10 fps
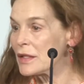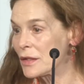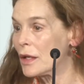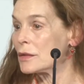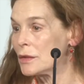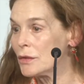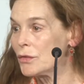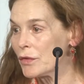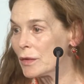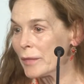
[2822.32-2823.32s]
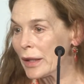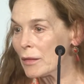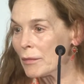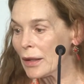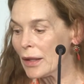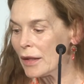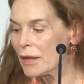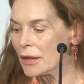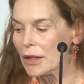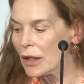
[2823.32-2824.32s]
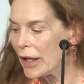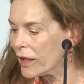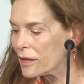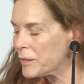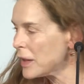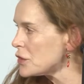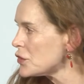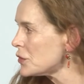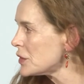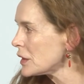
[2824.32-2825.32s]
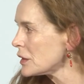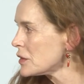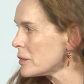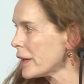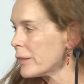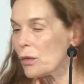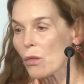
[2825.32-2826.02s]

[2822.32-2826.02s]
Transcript: started filming on Monday. They delayed my shooting to maybe